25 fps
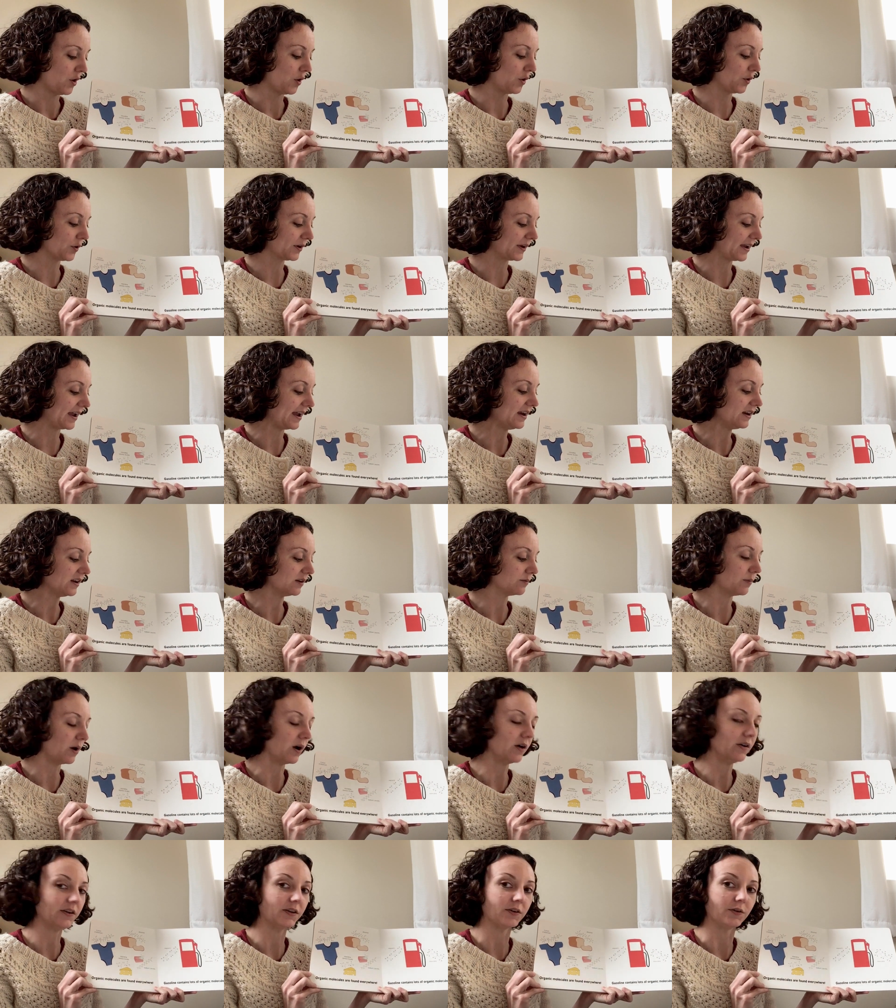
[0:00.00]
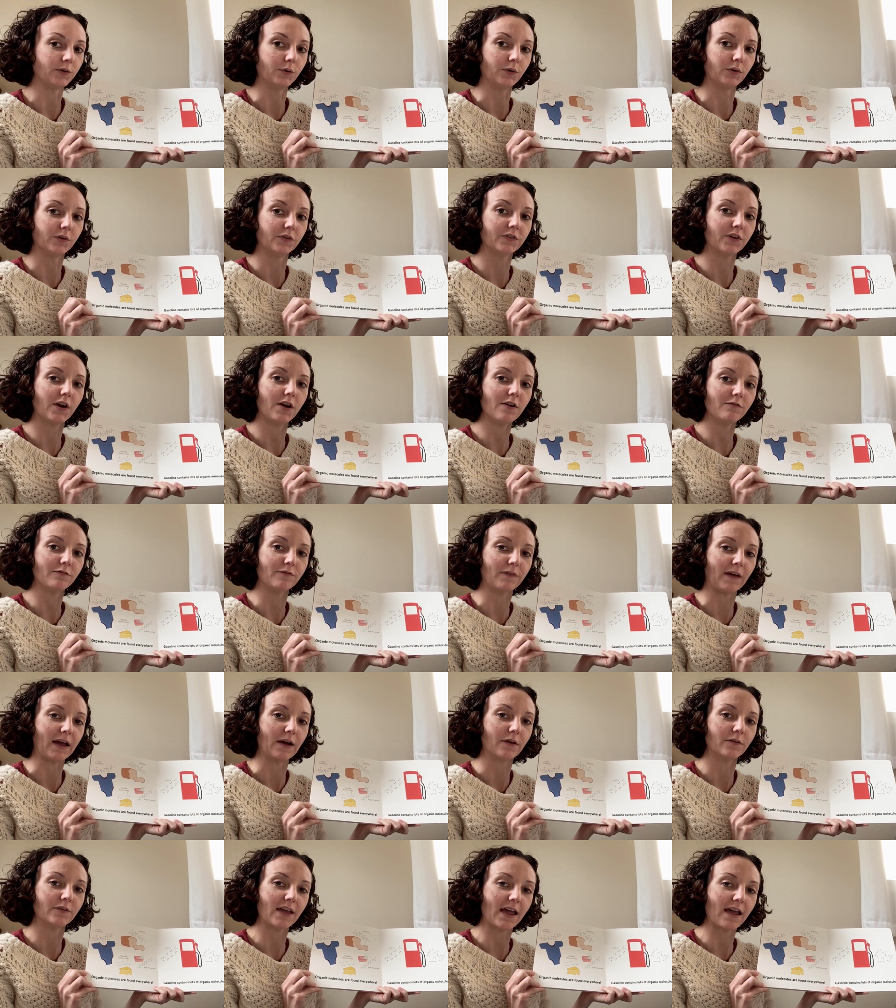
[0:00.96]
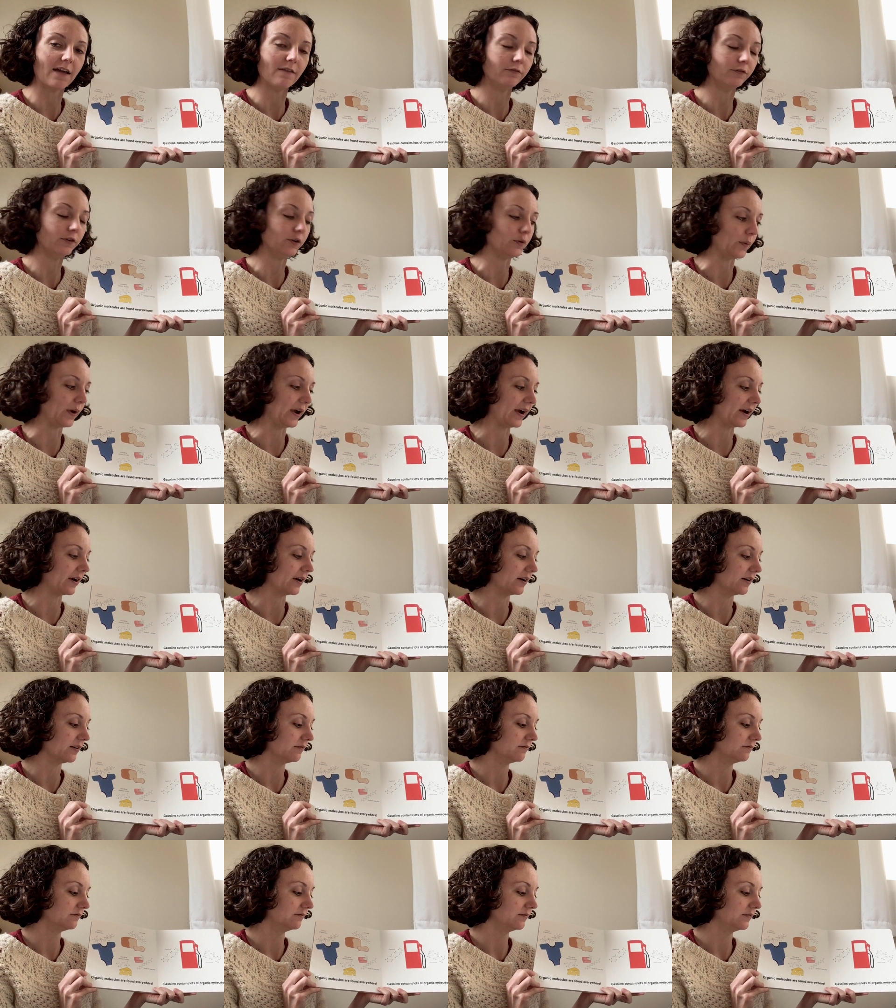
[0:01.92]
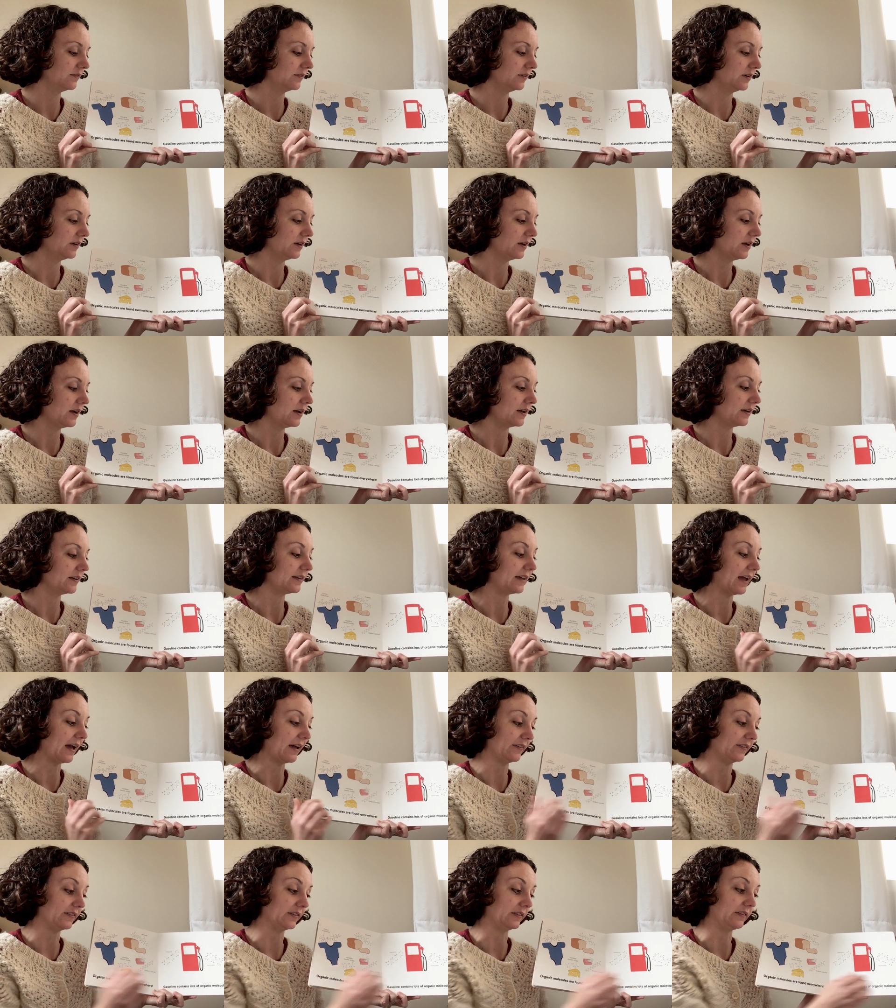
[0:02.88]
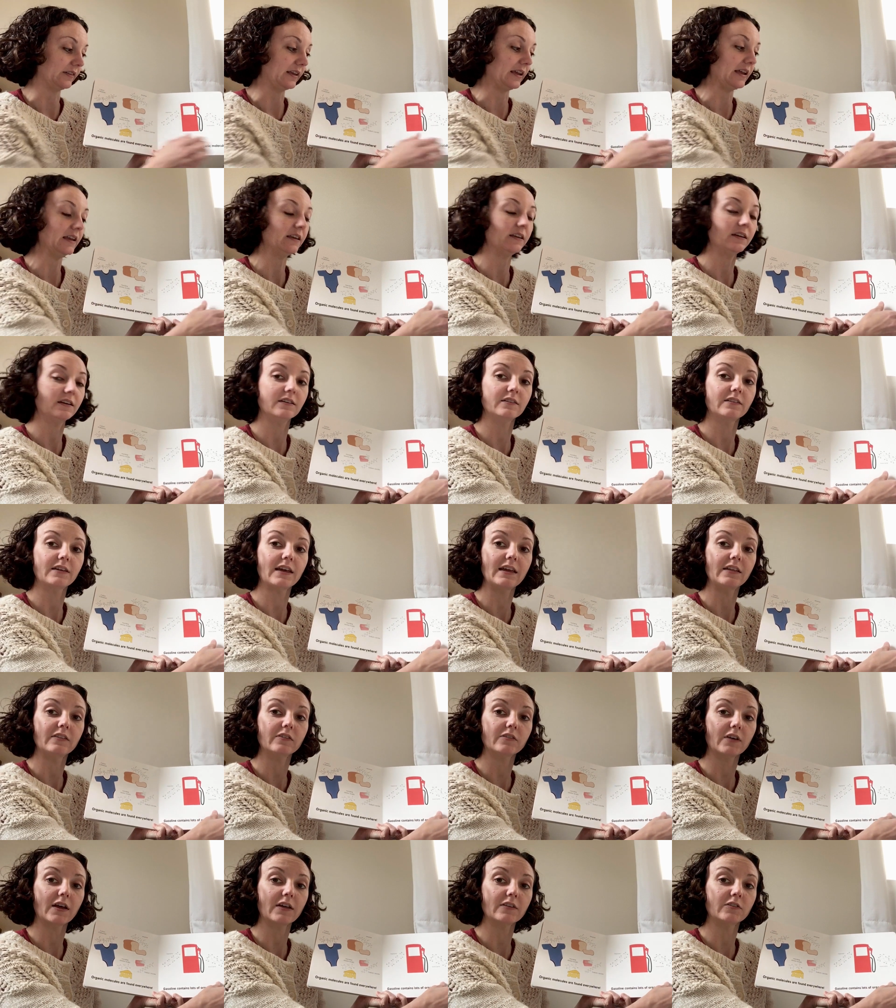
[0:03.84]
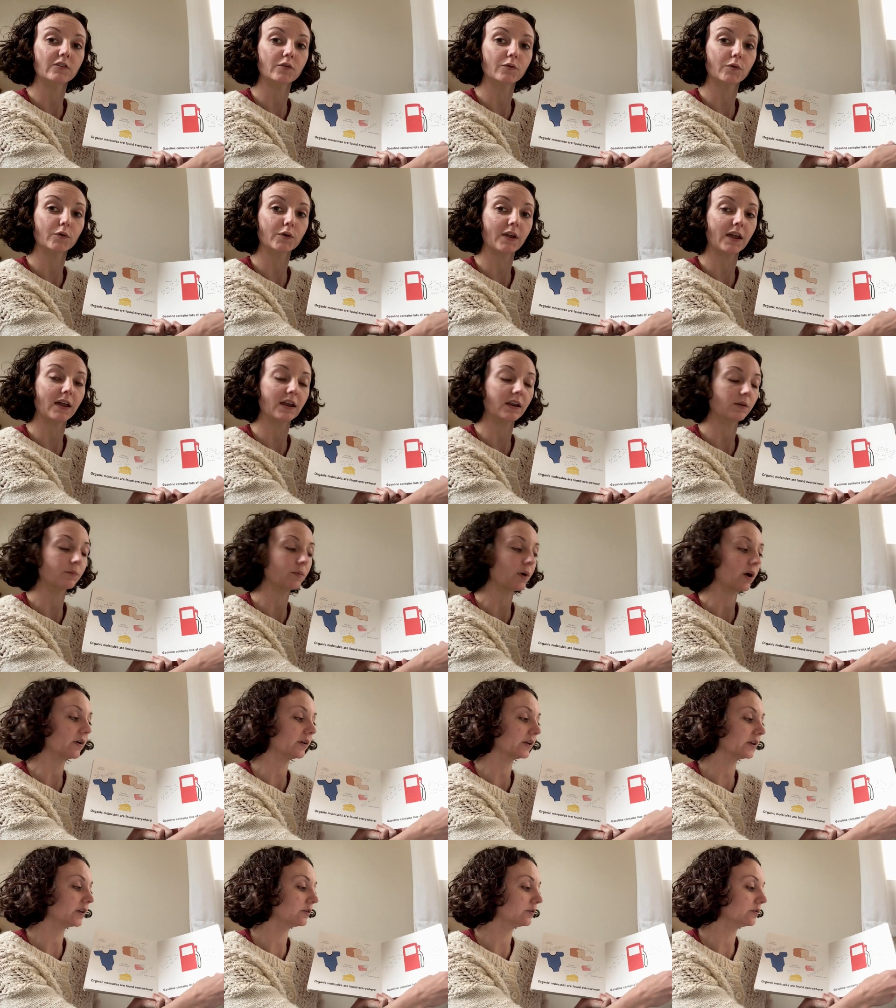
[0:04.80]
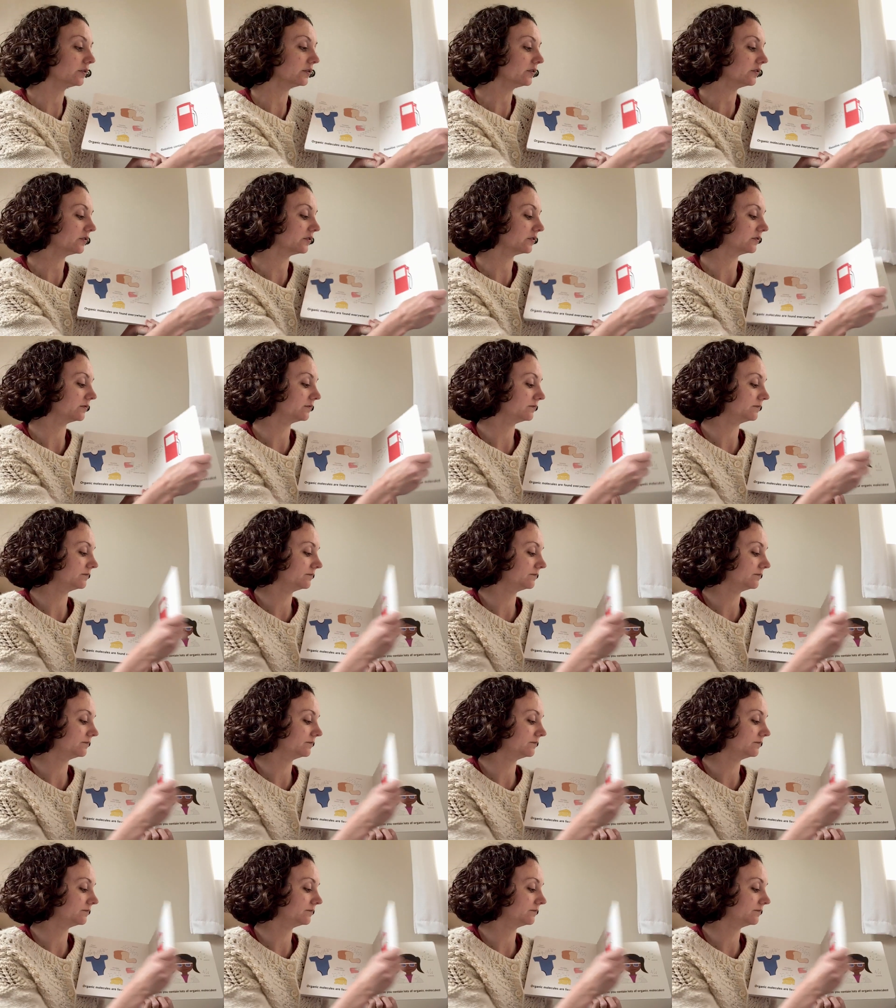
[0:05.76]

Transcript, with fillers: Organic molecules are found everywhere. Gasoline contains lots of organic molecules.